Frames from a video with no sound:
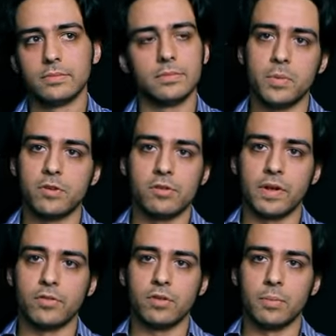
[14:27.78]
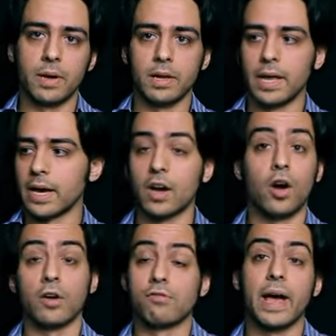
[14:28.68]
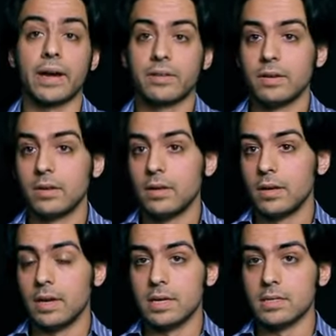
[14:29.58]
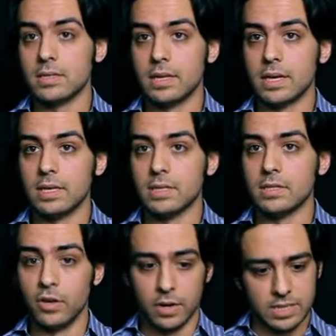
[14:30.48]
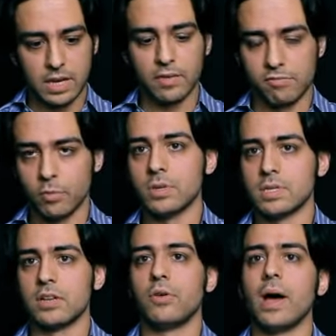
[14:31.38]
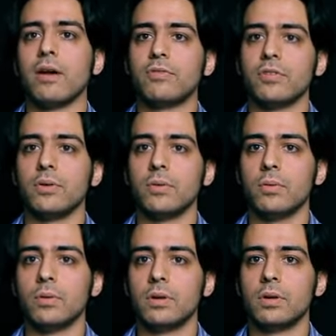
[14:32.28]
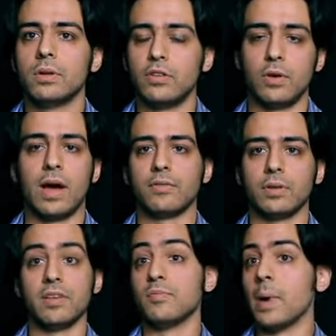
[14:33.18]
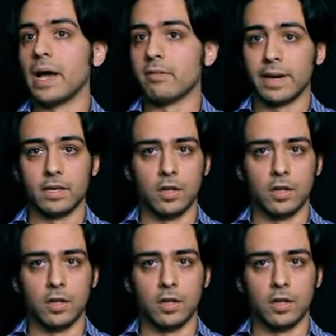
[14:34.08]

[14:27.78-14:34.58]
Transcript: That intervention, but like a contract is is you know a set of rules that you have to that you have to live by, right?